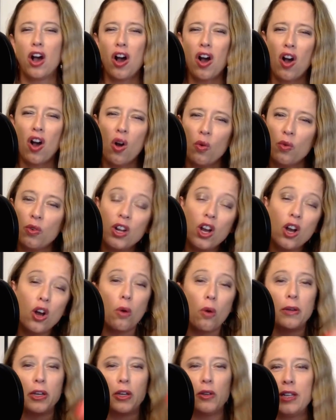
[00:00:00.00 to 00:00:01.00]
oh no,
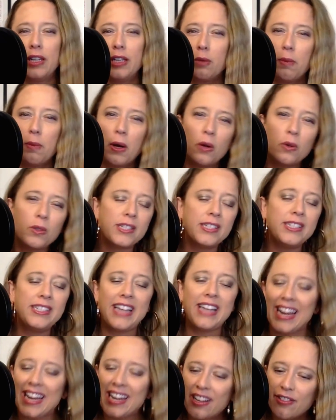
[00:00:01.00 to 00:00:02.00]
but you need to post
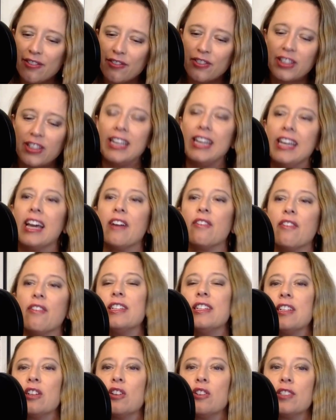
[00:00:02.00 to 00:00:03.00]
natively every
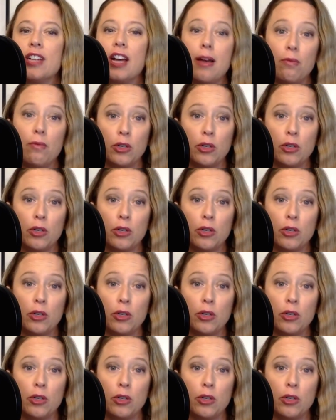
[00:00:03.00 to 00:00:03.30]
single time,